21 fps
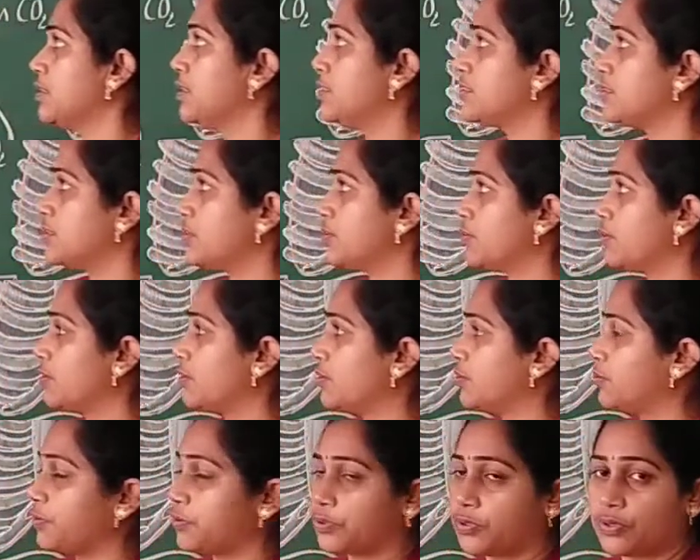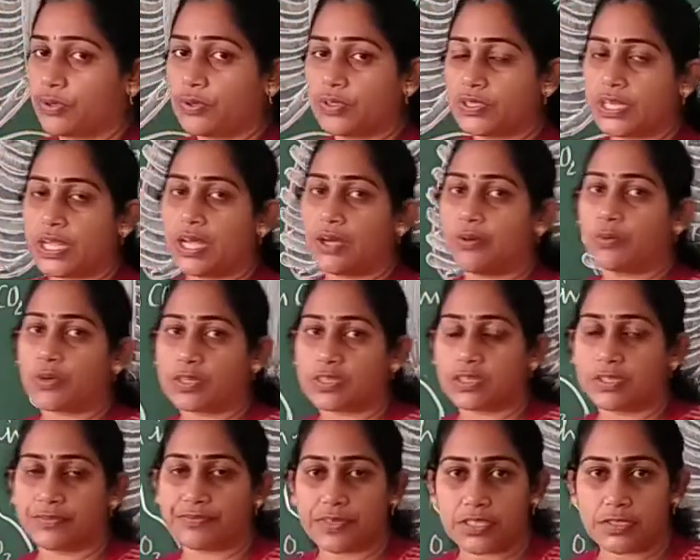So you know now what is
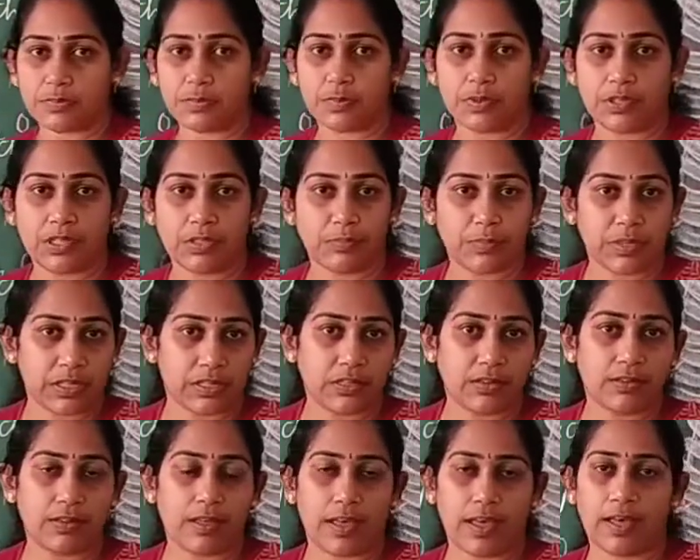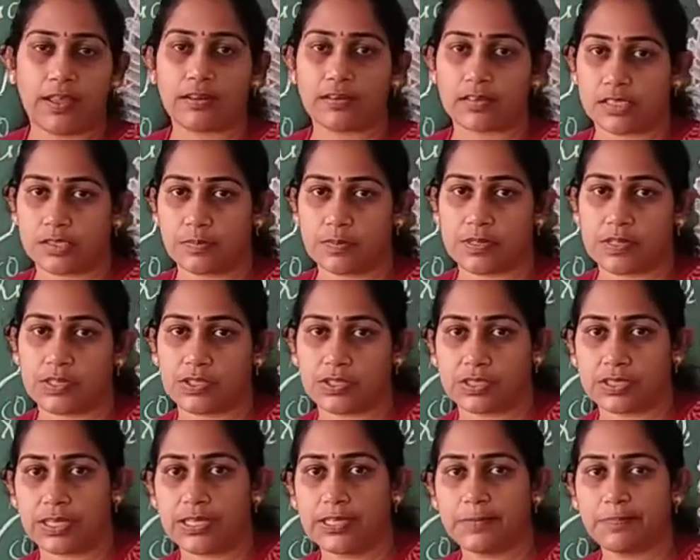the difference between breathing and
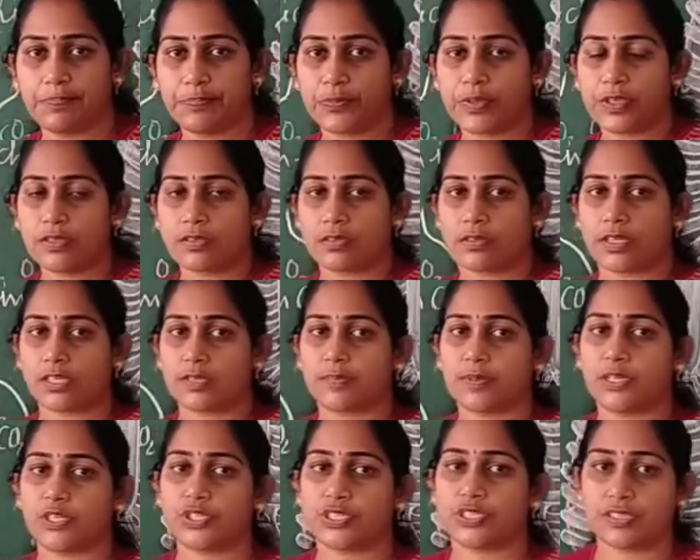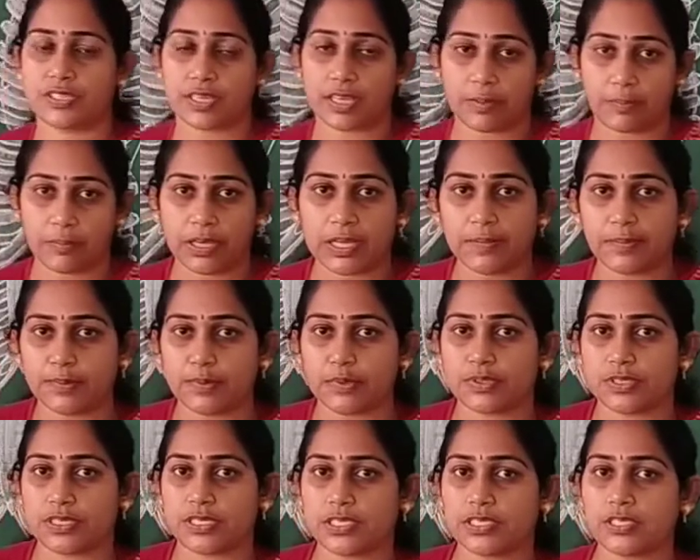respiration, right? So respiration is a chemical
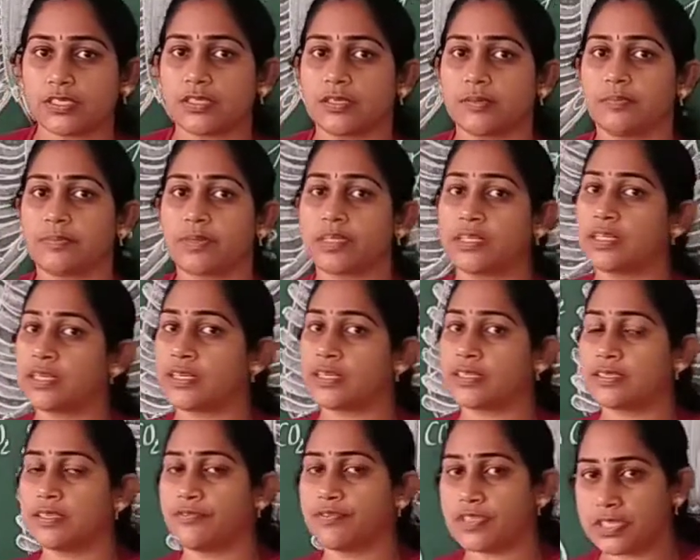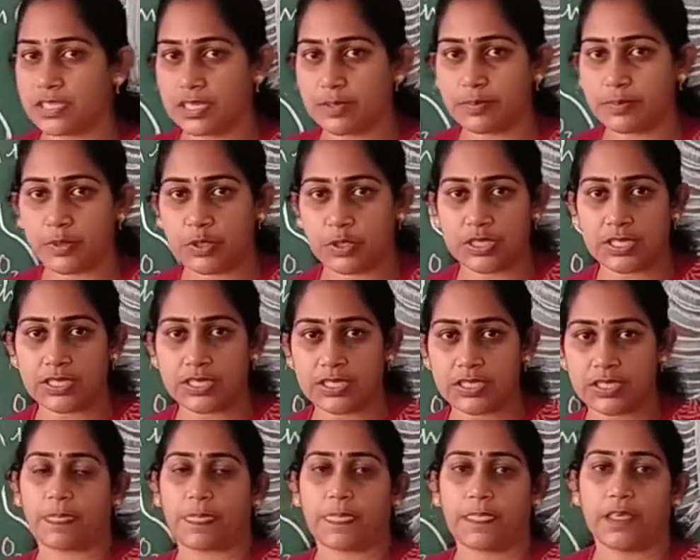process, breathing is a physical process.
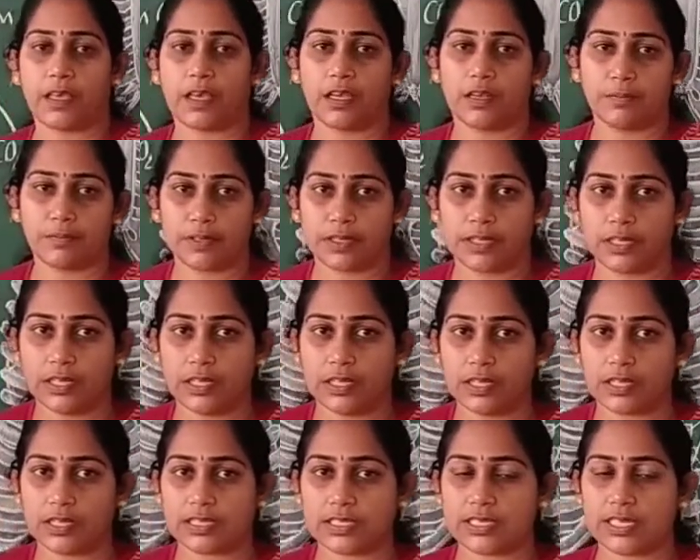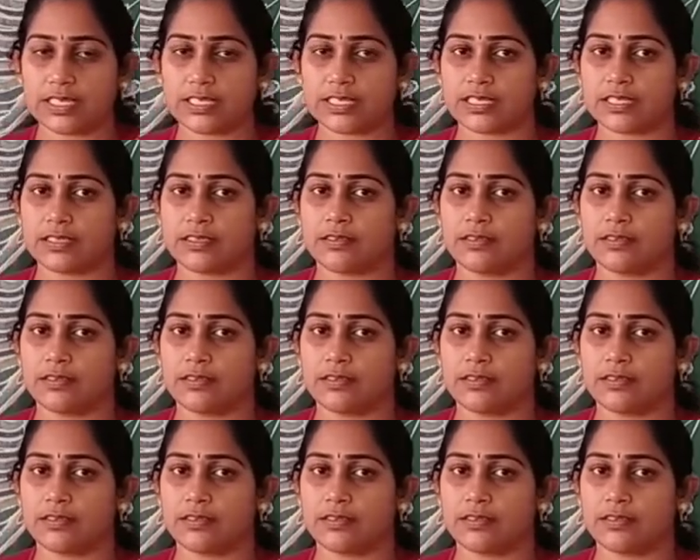In breathing it is just